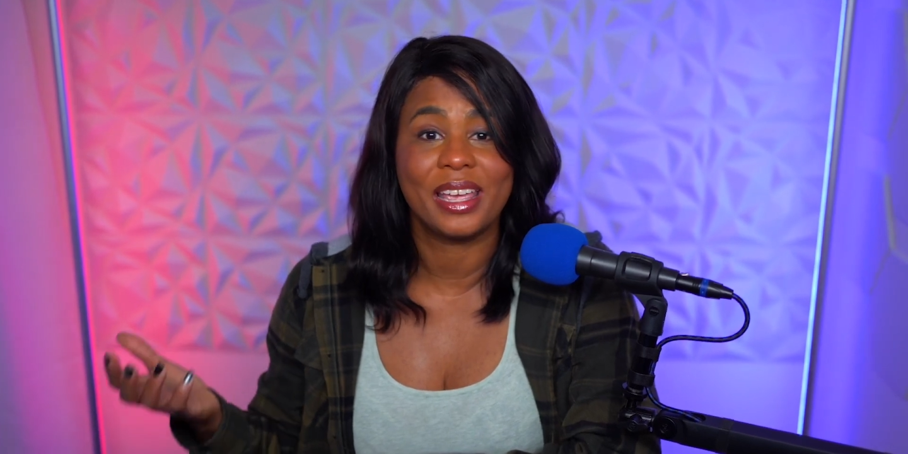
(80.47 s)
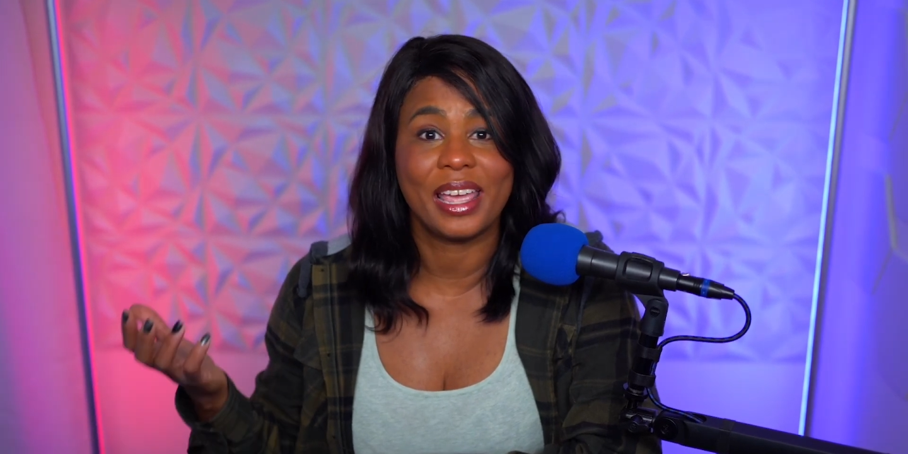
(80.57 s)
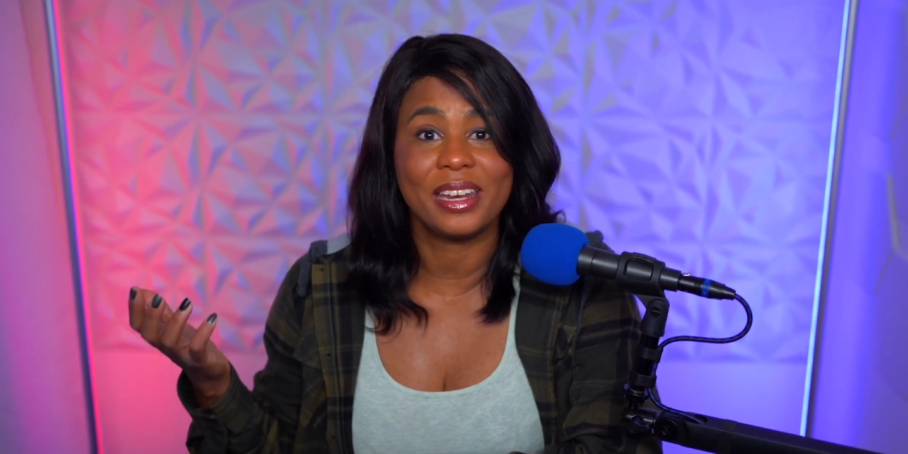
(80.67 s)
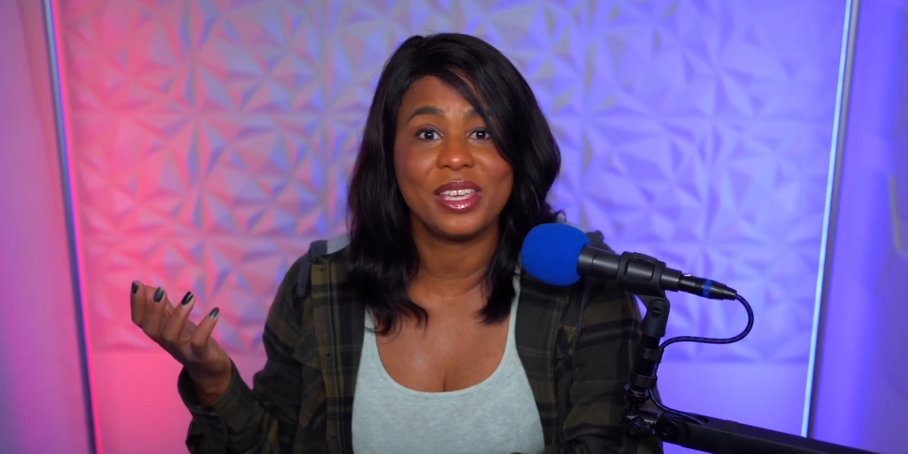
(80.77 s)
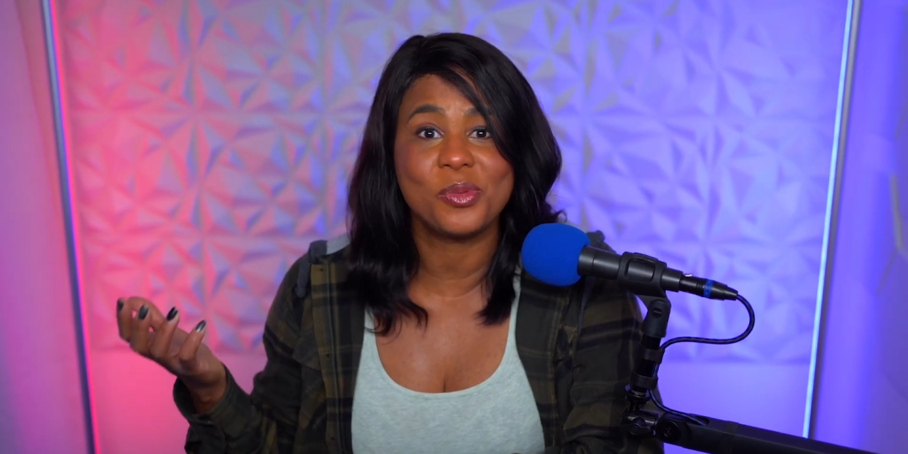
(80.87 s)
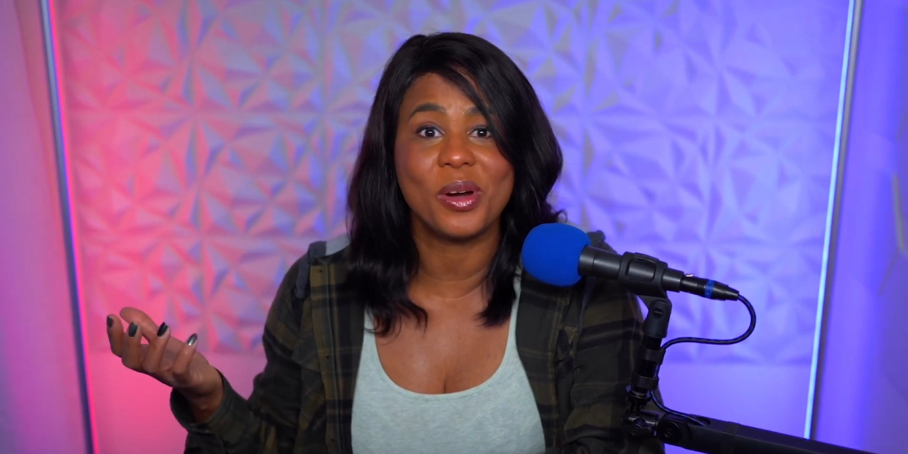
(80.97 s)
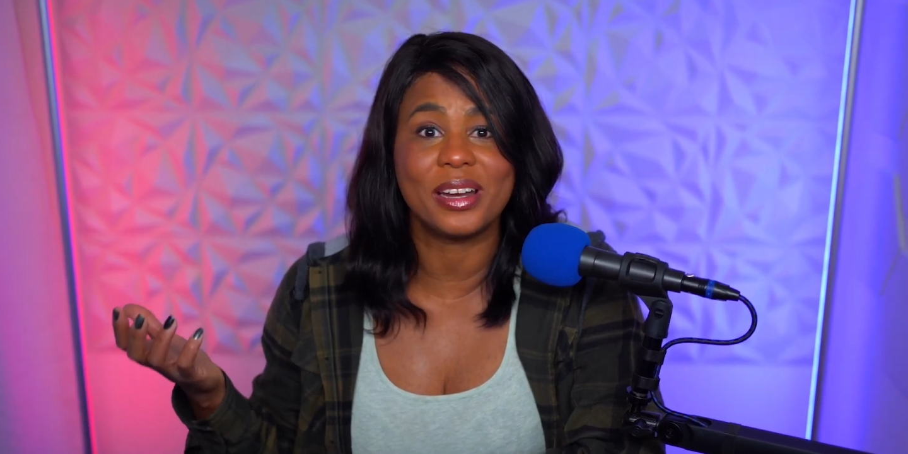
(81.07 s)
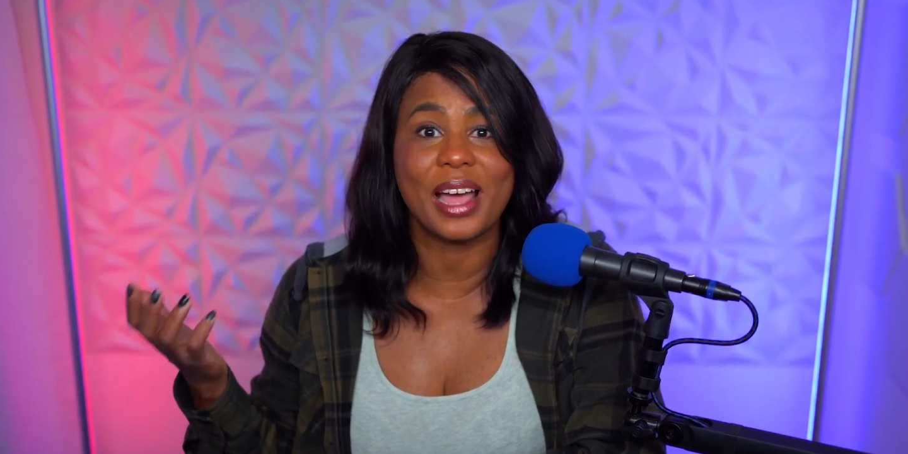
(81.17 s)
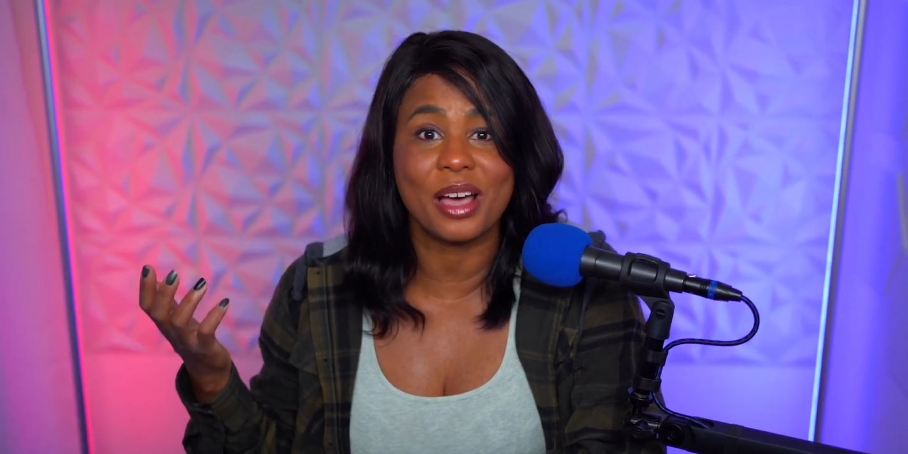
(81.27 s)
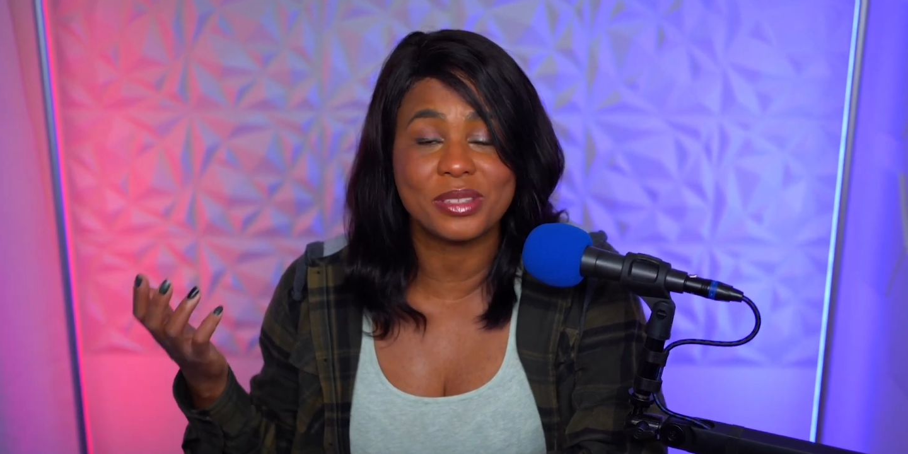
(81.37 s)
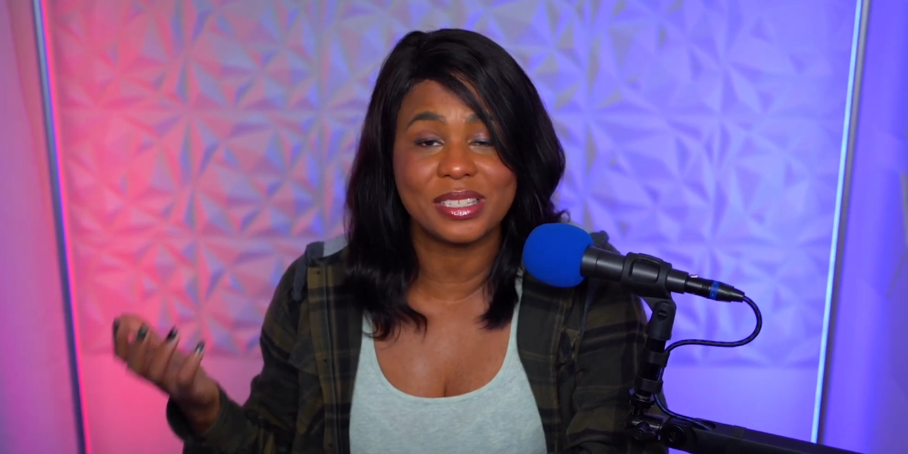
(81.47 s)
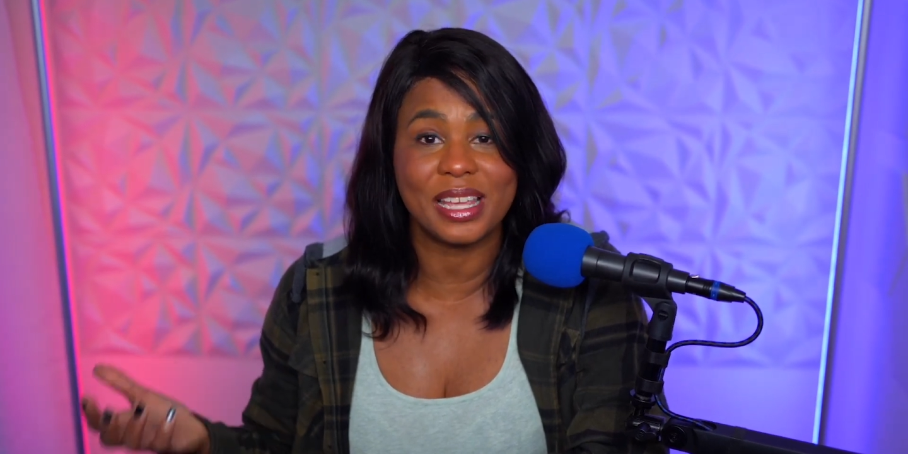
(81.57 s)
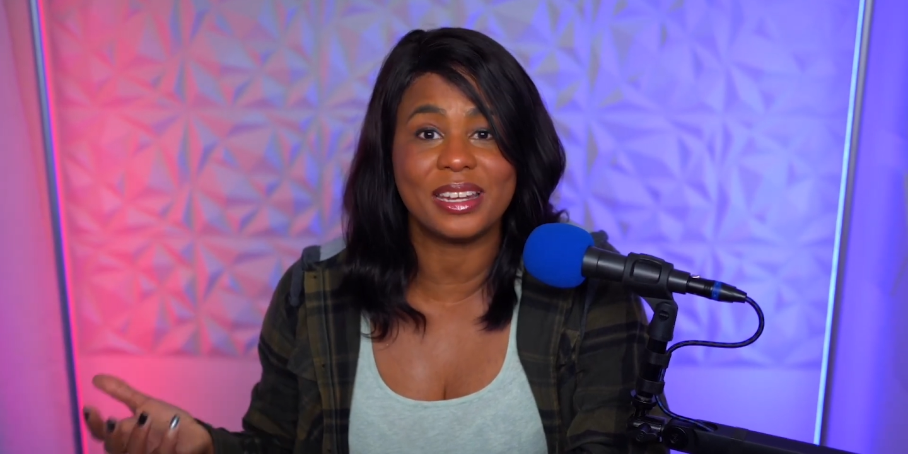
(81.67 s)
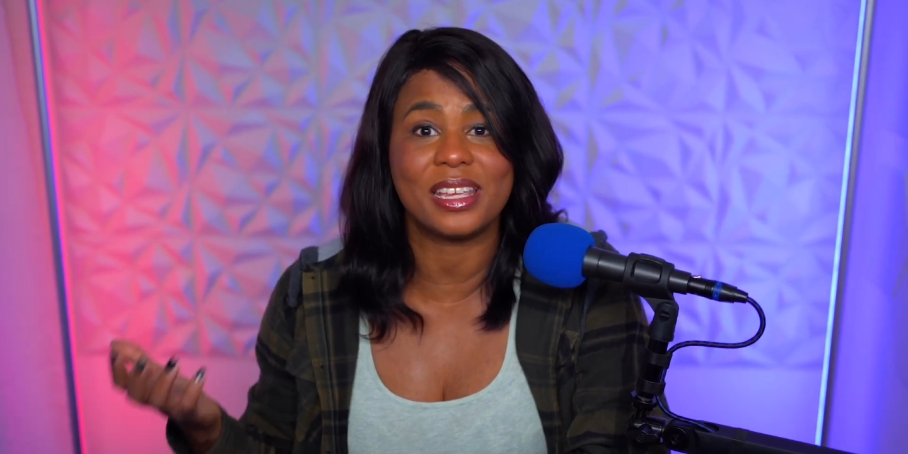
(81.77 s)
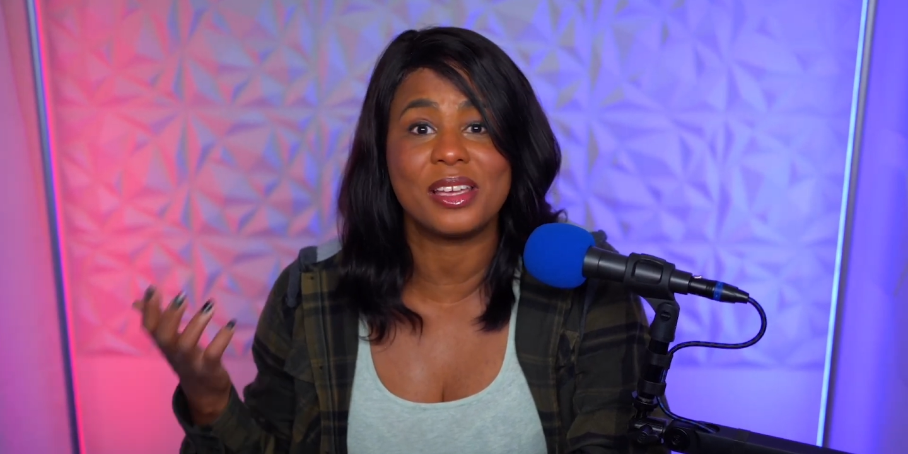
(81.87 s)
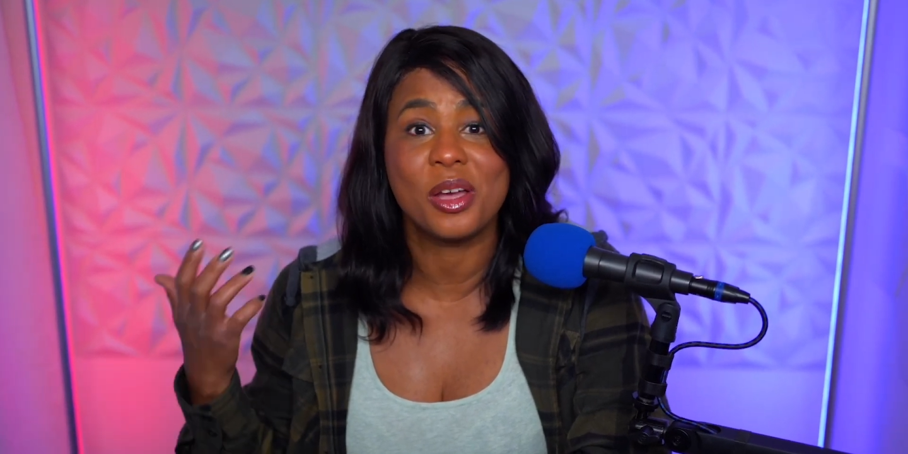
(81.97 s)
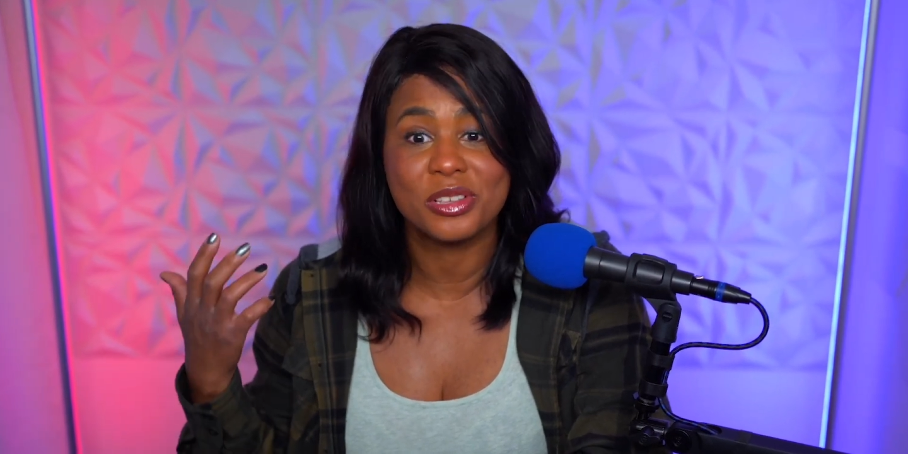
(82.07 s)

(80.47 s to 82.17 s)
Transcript: and he won Outstanding